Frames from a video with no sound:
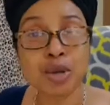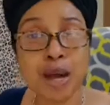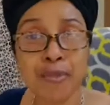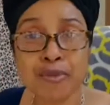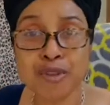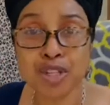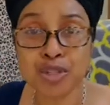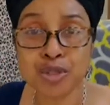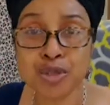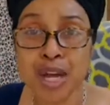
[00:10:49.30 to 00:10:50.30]

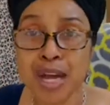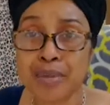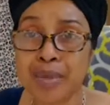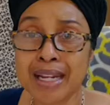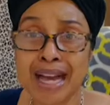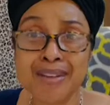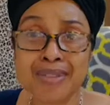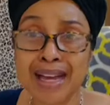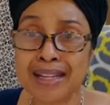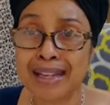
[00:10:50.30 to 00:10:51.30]
unprofessional, but I've
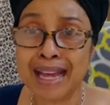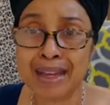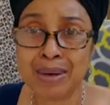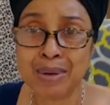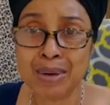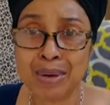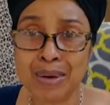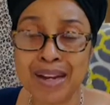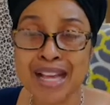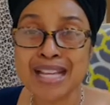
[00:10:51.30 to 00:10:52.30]
got a lot going
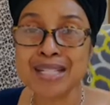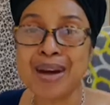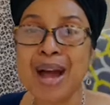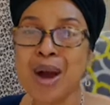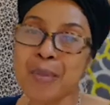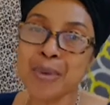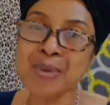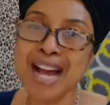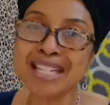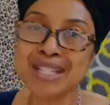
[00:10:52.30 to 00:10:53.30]
on. So I hope you
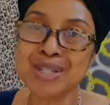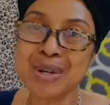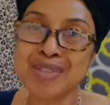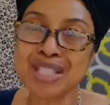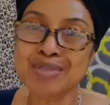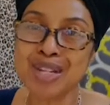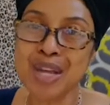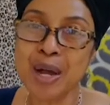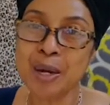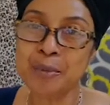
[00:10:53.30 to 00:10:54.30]
guys enjoyed this
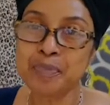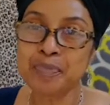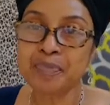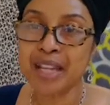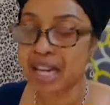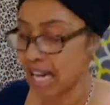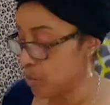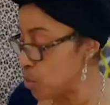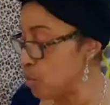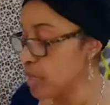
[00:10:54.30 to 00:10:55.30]
video. I
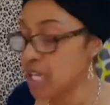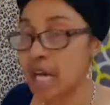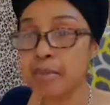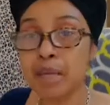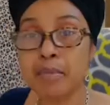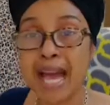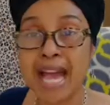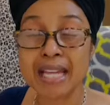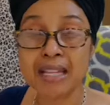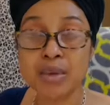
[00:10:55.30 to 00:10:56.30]
will be coming
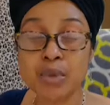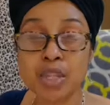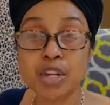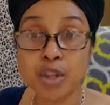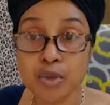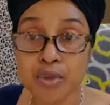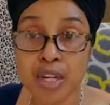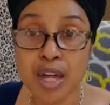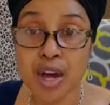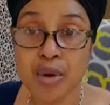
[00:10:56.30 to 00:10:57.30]
back with another
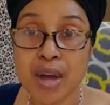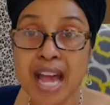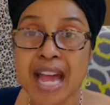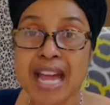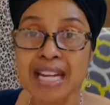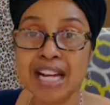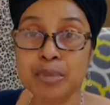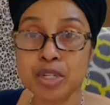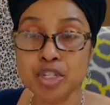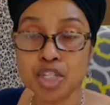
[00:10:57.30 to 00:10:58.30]
video, and I'll
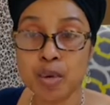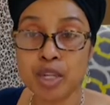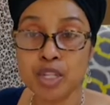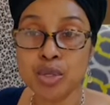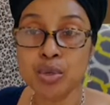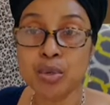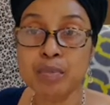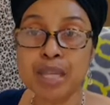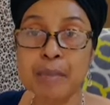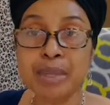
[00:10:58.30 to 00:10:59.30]
be showing you
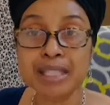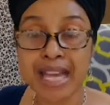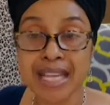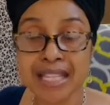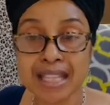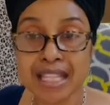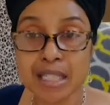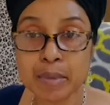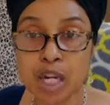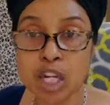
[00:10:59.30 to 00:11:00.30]
me planting
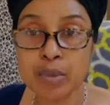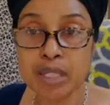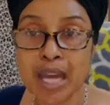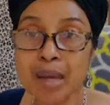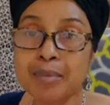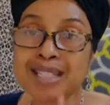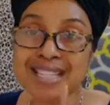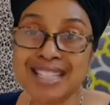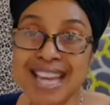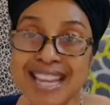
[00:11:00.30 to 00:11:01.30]
these bulbs, but today